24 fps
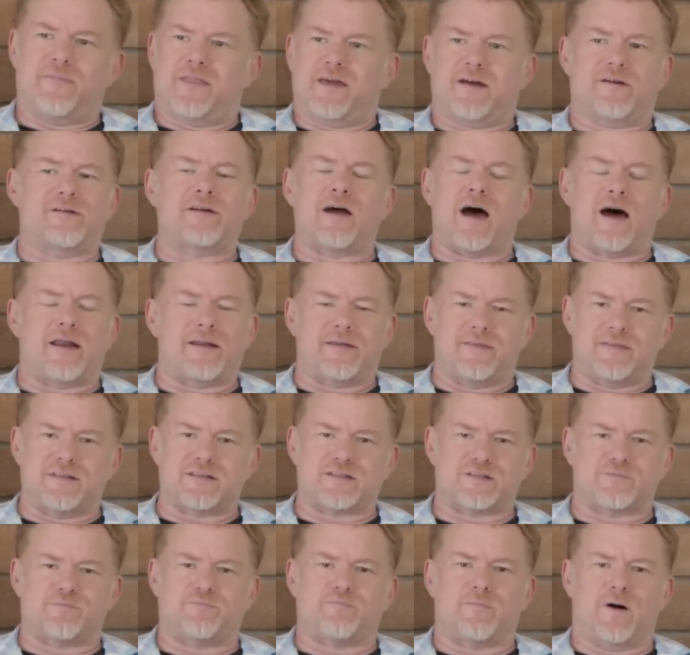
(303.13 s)
They're not
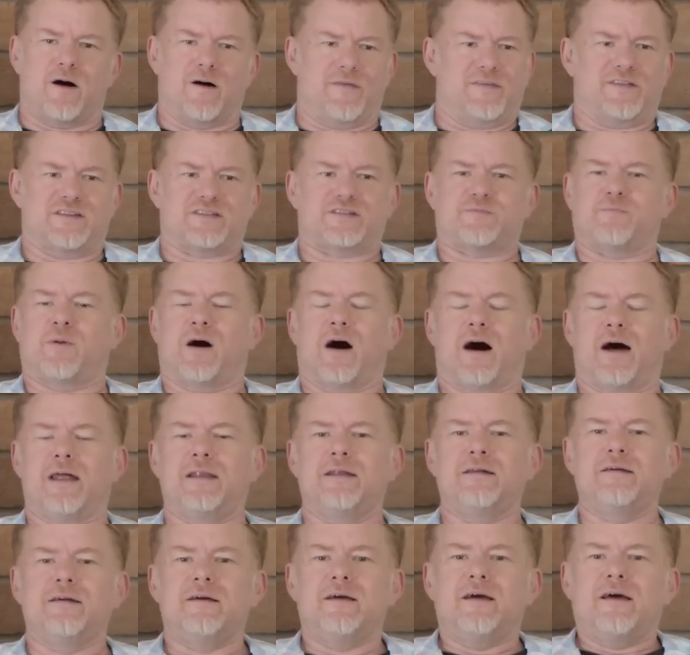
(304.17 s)
on the spot.